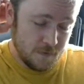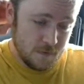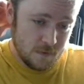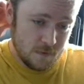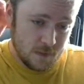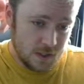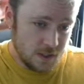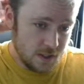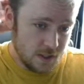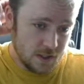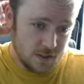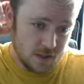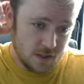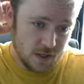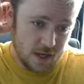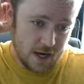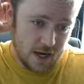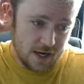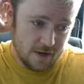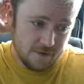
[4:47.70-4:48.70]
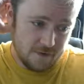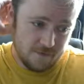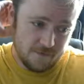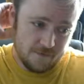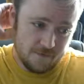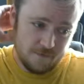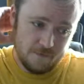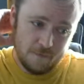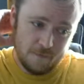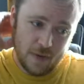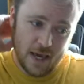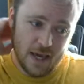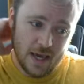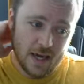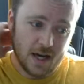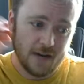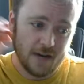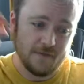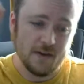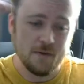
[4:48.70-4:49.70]
it's the kind of
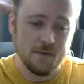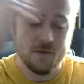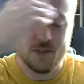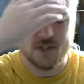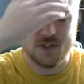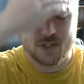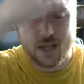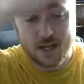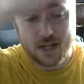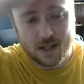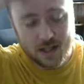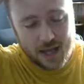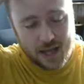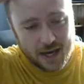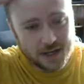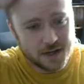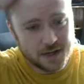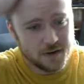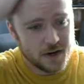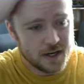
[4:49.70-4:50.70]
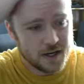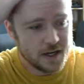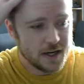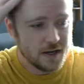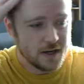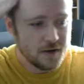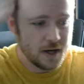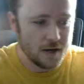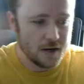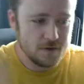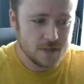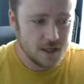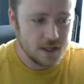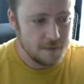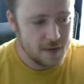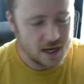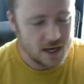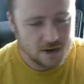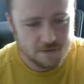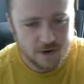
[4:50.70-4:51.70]
payoff that we're just kind of lacking right now. I don't think
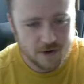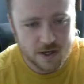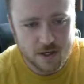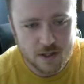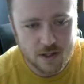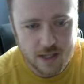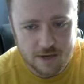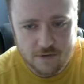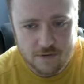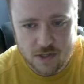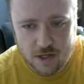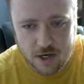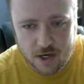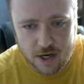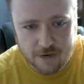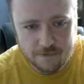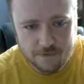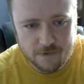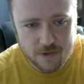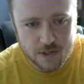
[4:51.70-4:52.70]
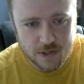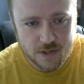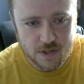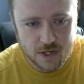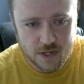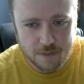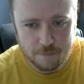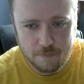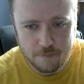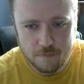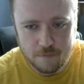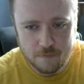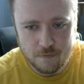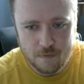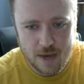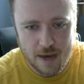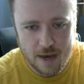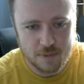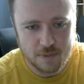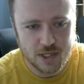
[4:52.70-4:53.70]
Magnifying Glaive is enough for this like
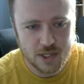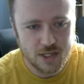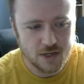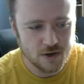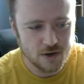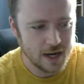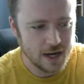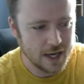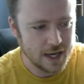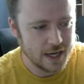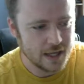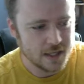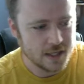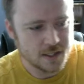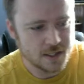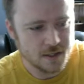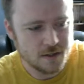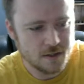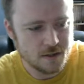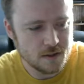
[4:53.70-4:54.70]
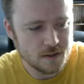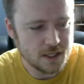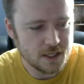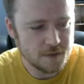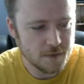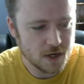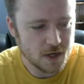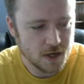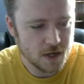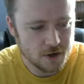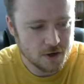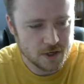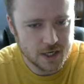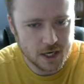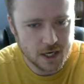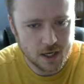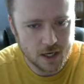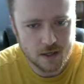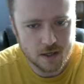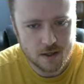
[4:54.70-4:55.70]
empty your hand Demon Hunter
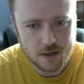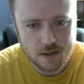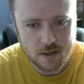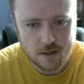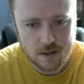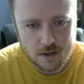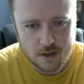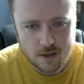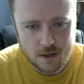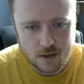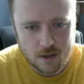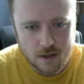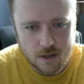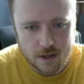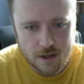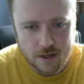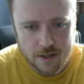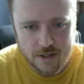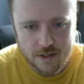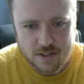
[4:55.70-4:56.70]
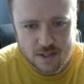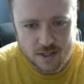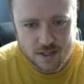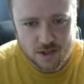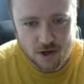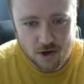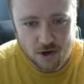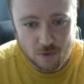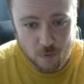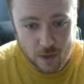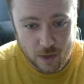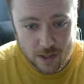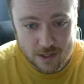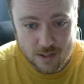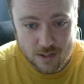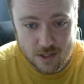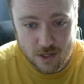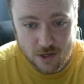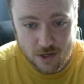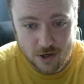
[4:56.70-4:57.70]
deck. This next card, Relic
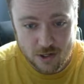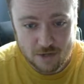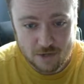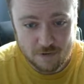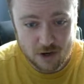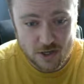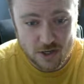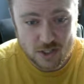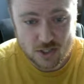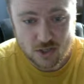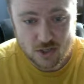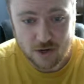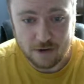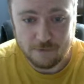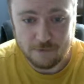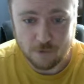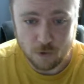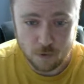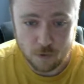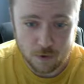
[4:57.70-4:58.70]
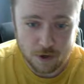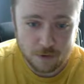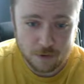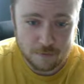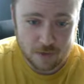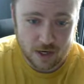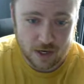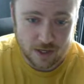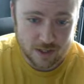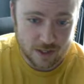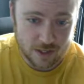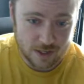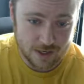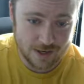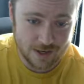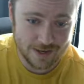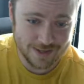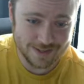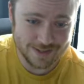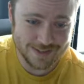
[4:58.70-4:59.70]
Seeker, is very straightforward, but I
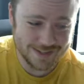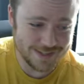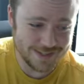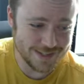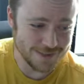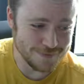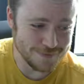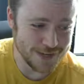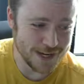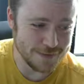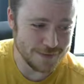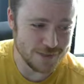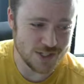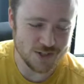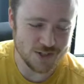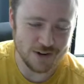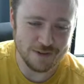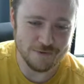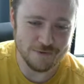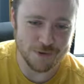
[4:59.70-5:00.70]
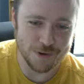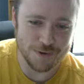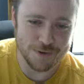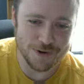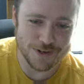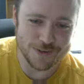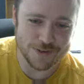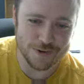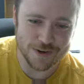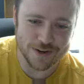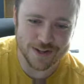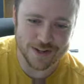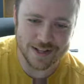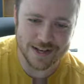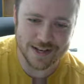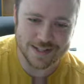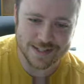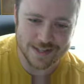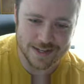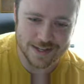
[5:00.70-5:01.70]
think sometimes straightforward is what a
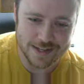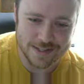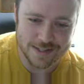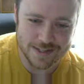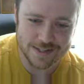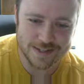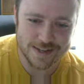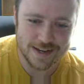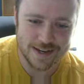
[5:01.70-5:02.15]
class needs.